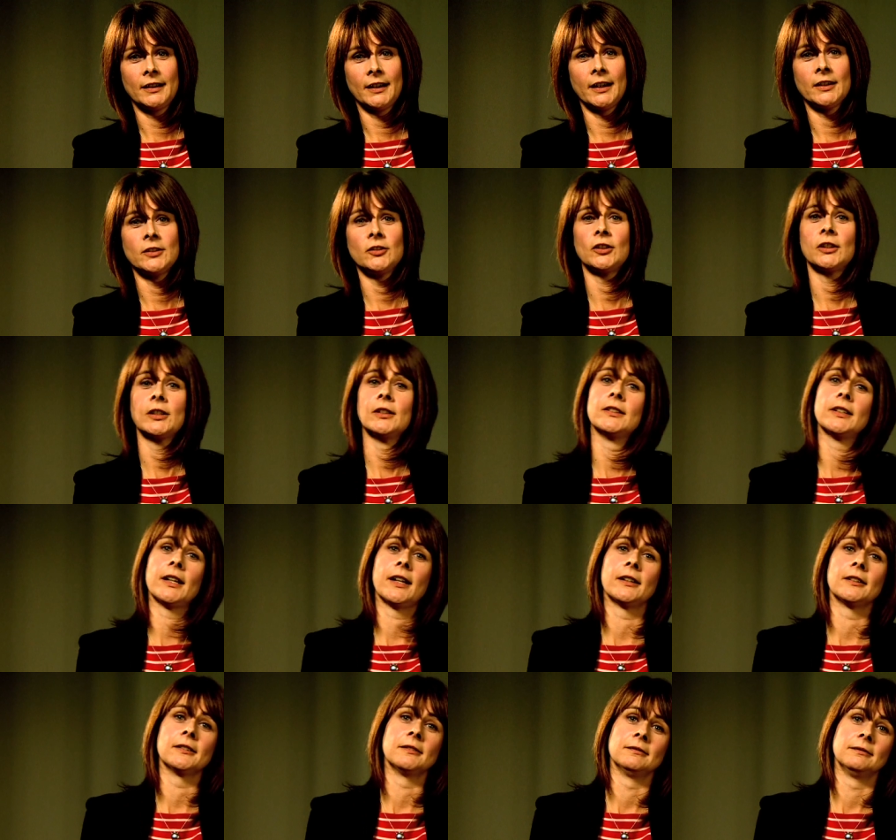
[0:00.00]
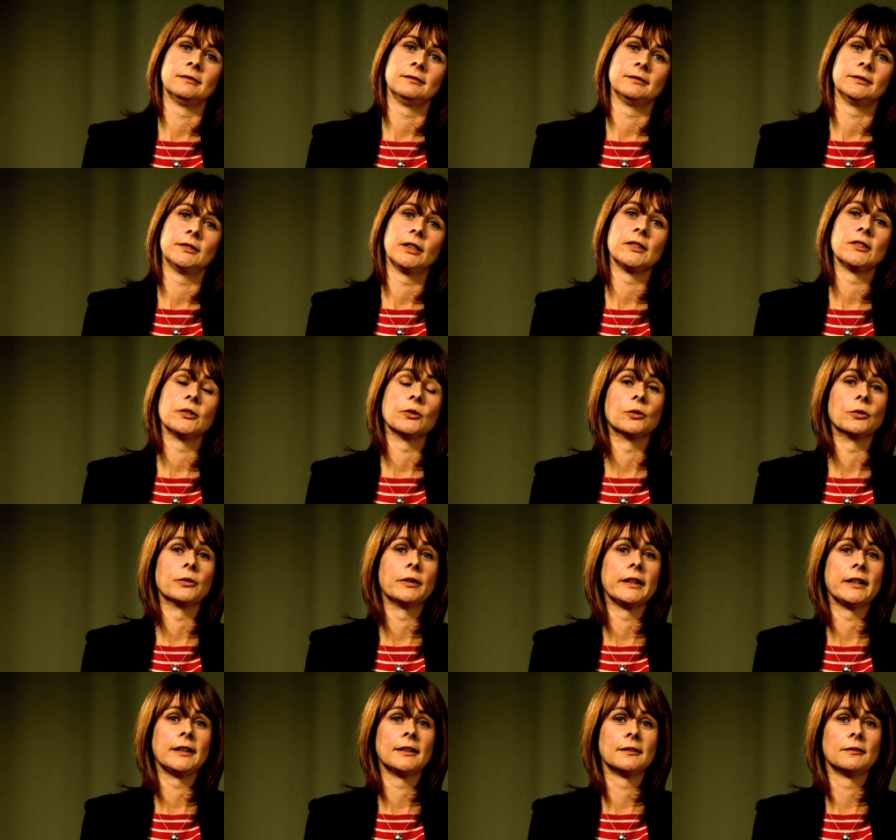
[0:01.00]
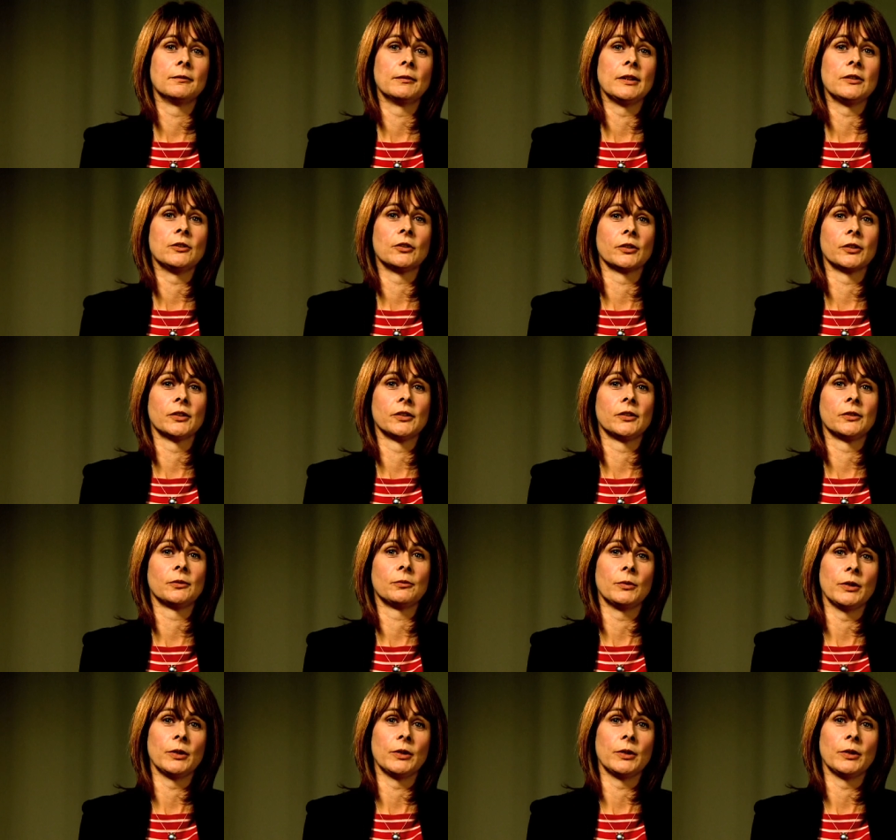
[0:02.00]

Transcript: and you can tell a story with just